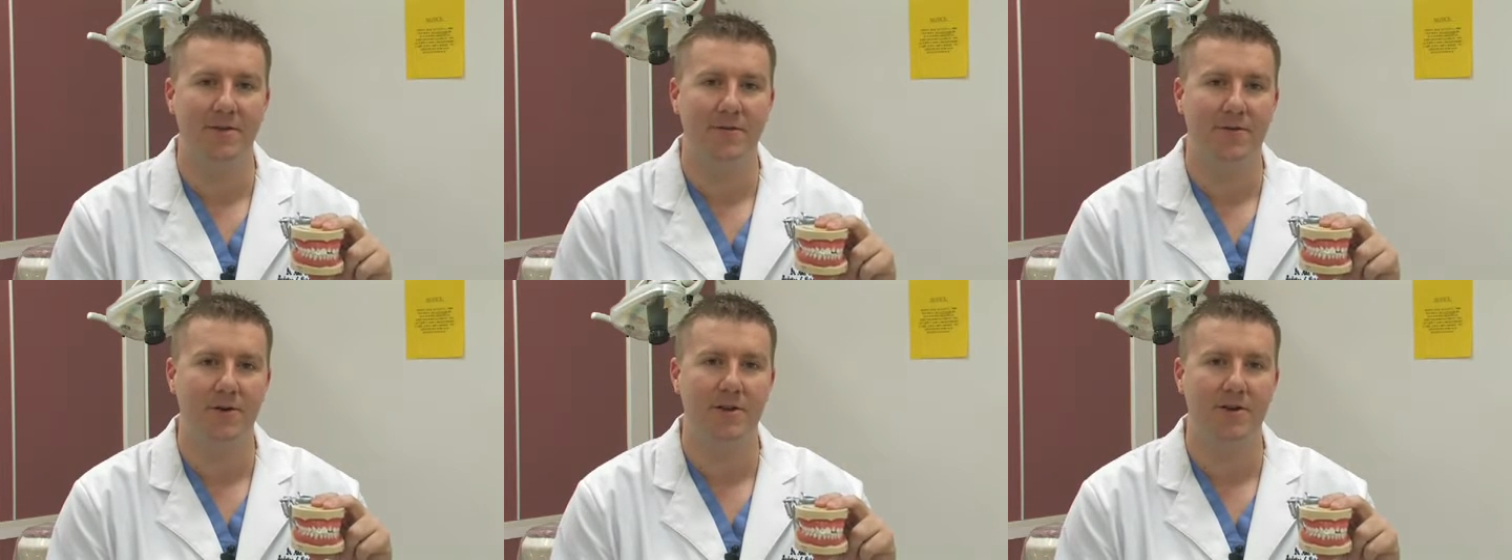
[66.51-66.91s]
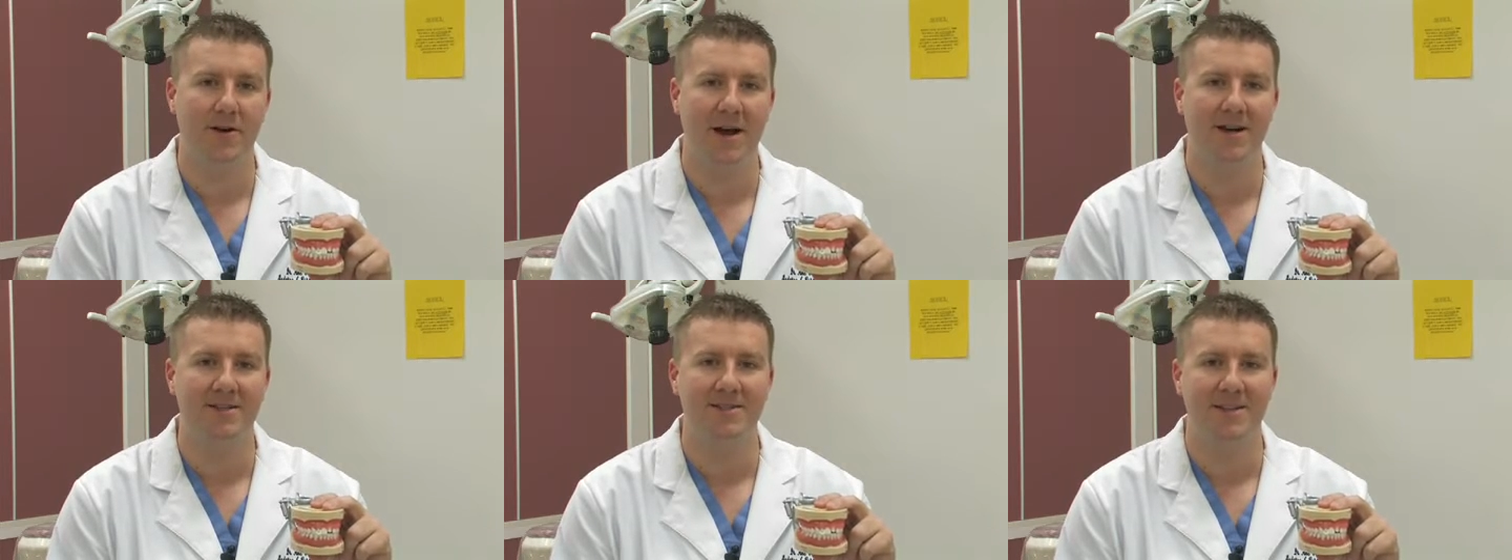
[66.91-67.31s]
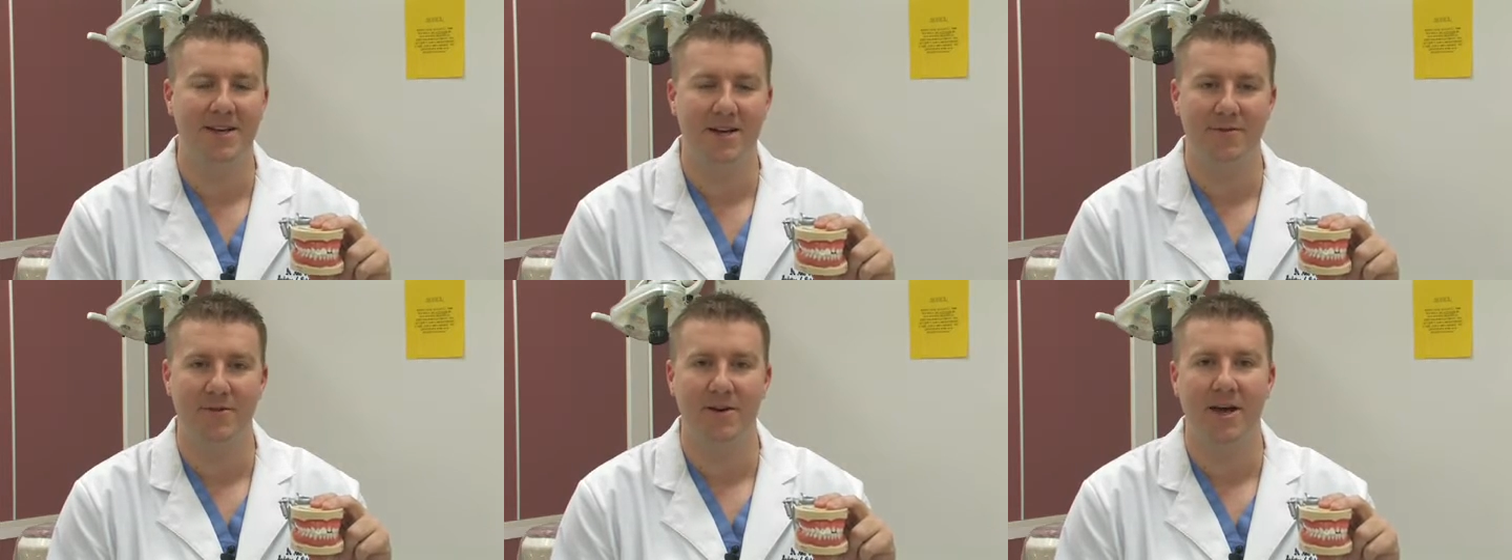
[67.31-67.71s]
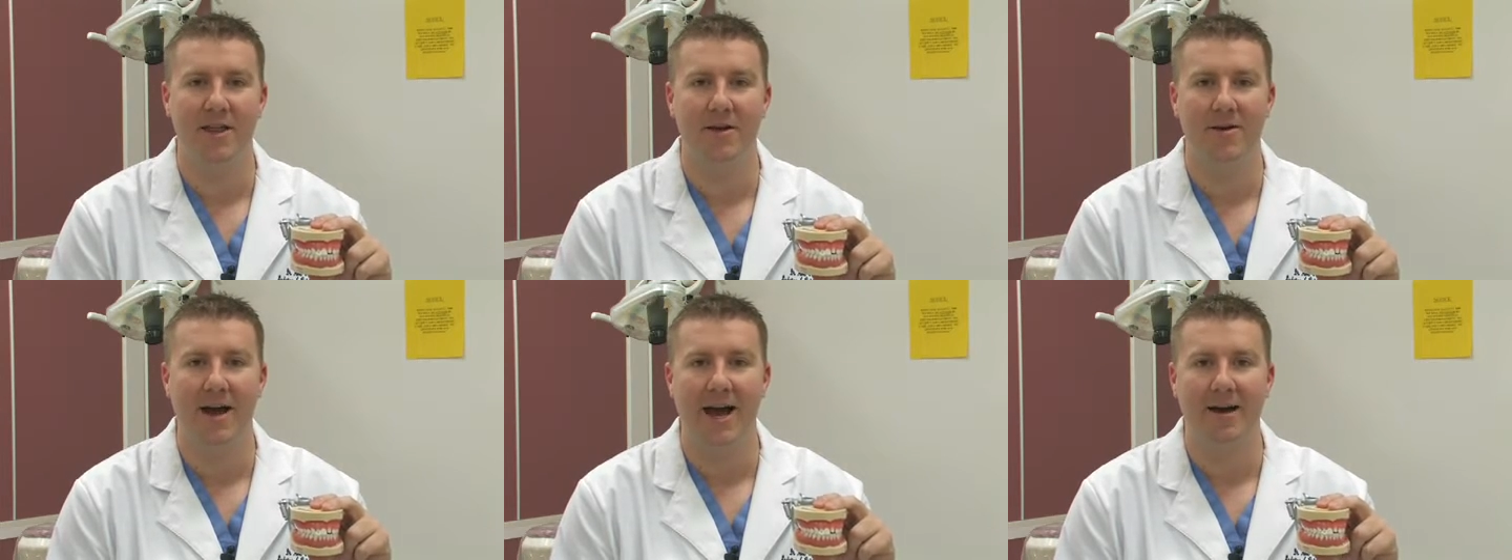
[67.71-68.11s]
the further onset of
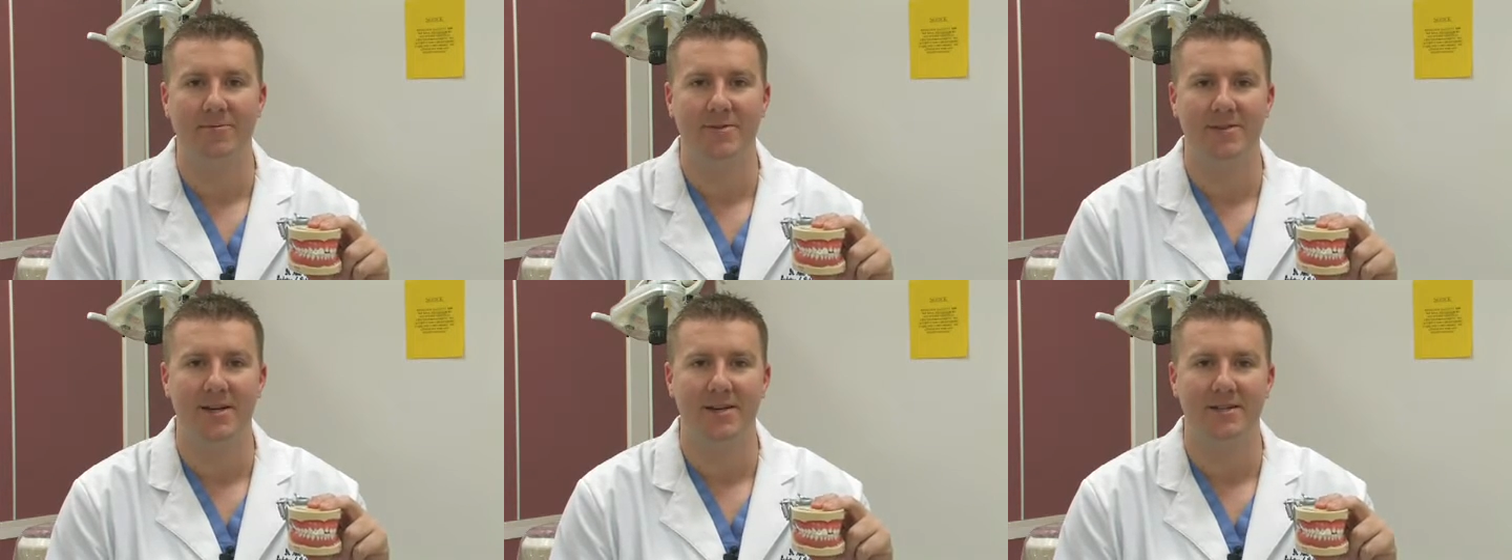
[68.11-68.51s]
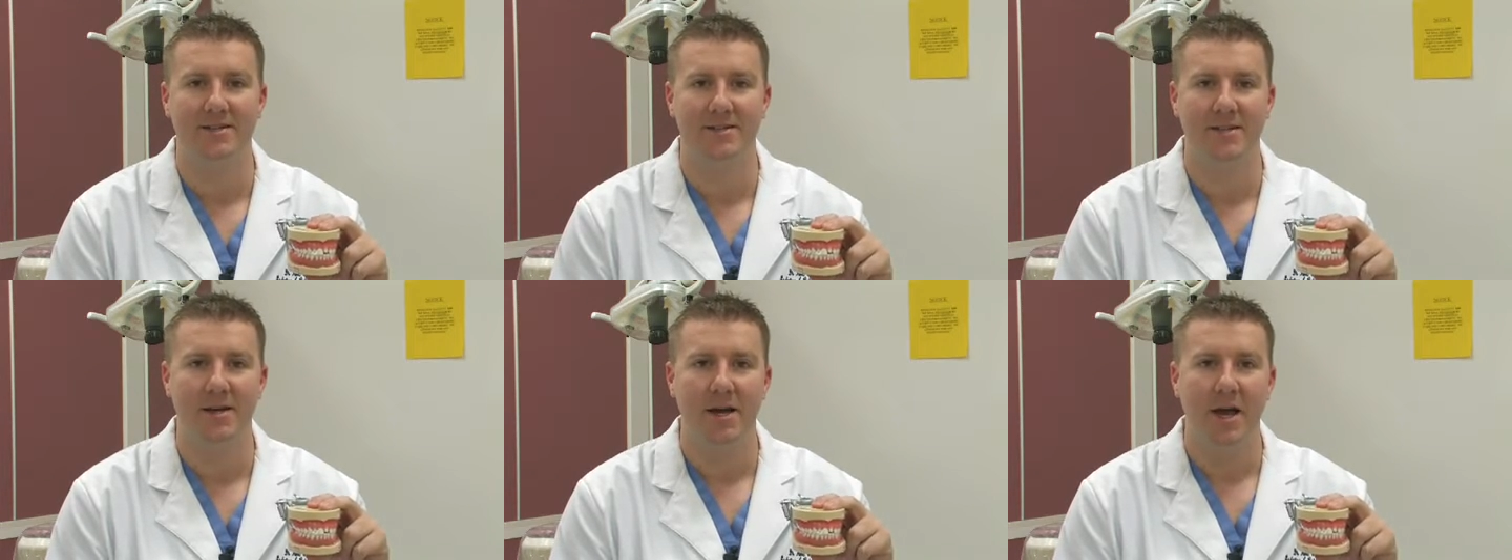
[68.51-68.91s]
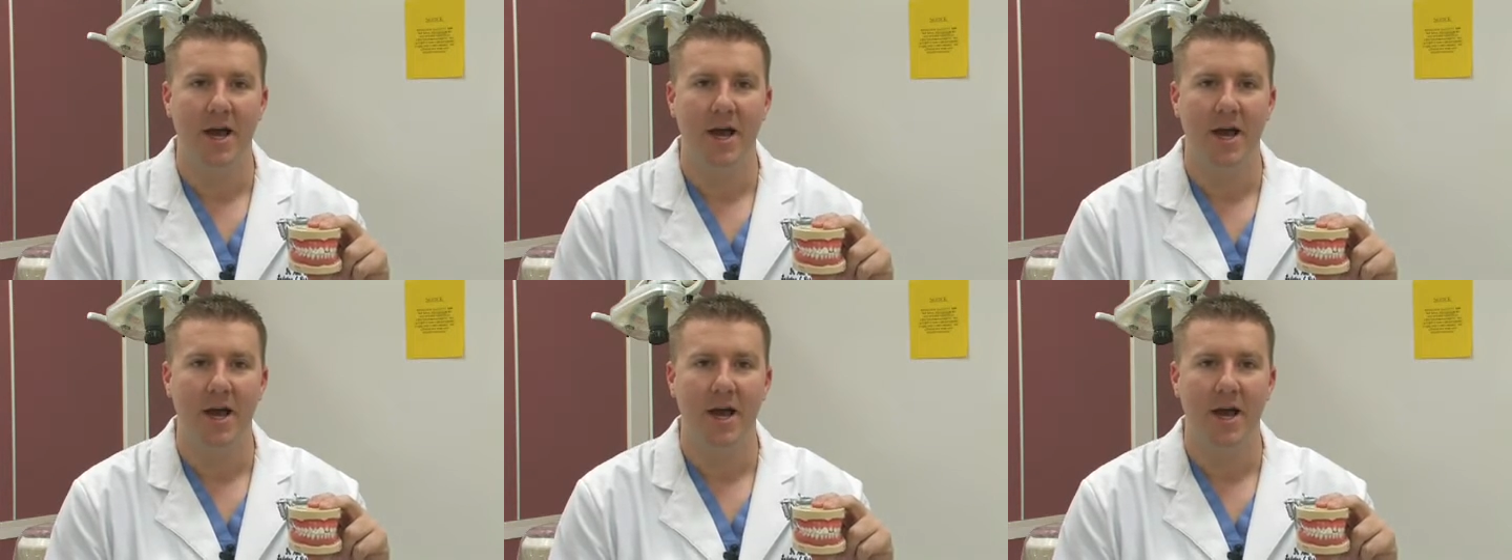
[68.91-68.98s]
another abscess.